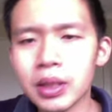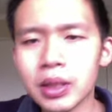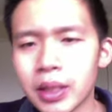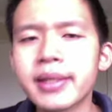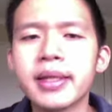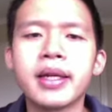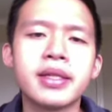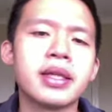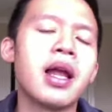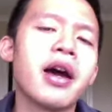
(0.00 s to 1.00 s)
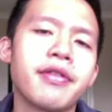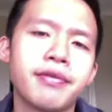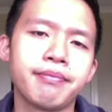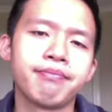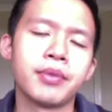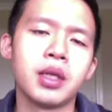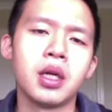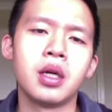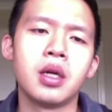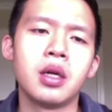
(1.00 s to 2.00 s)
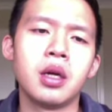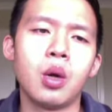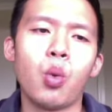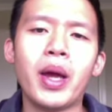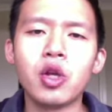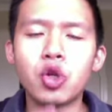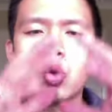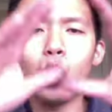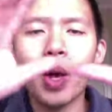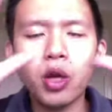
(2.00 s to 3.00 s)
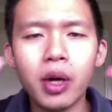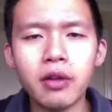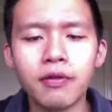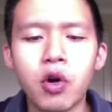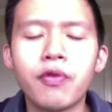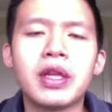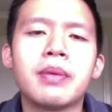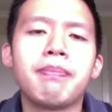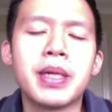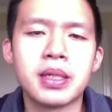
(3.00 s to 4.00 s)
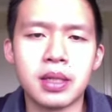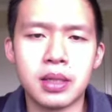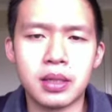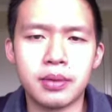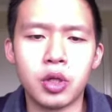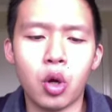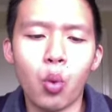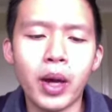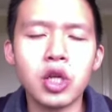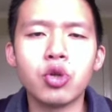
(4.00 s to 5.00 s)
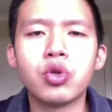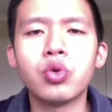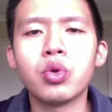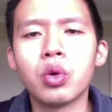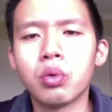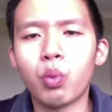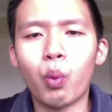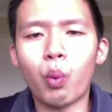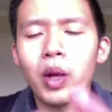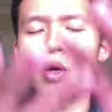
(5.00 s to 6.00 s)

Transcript: As it is in life, when you do when you are involved in business, you know when you do. When you